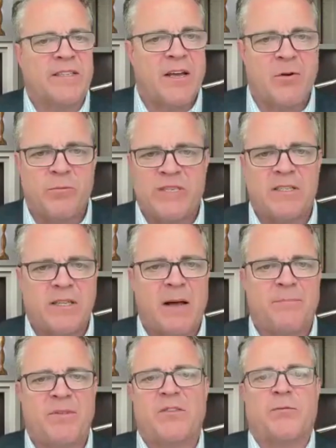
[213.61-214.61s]
How do we
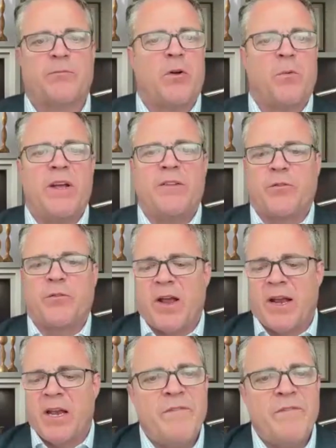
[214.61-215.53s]
stop this runaway train?